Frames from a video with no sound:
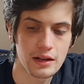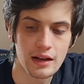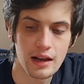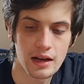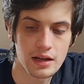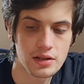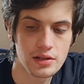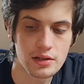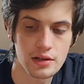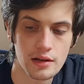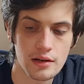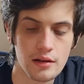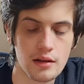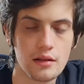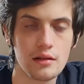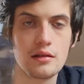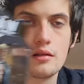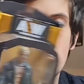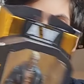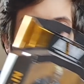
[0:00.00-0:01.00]
Collection
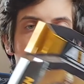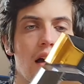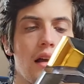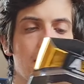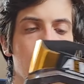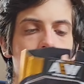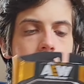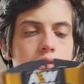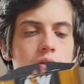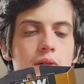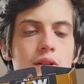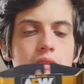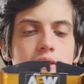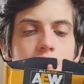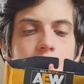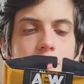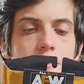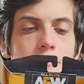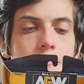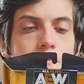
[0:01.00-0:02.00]
uh, number
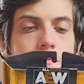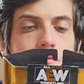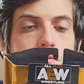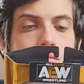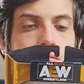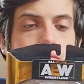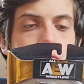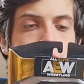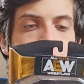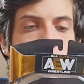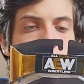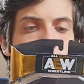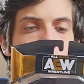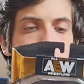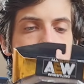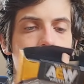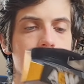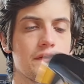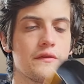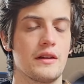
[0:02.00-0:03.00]
22.
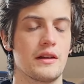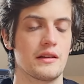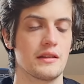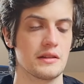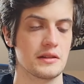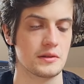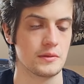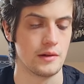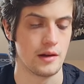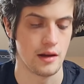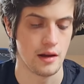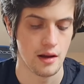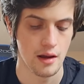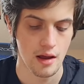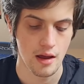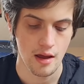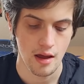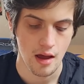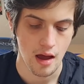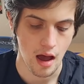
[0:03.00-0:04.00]
Brilliant figure, this one.
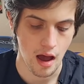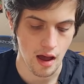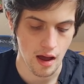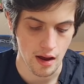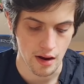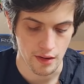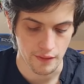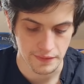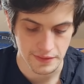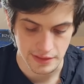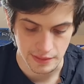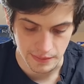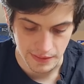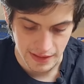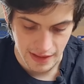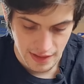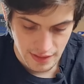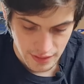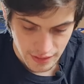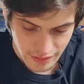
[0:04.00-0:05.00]
Uh, obviously, with
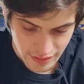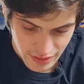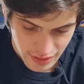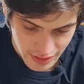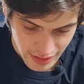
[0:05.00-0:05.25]
the entrance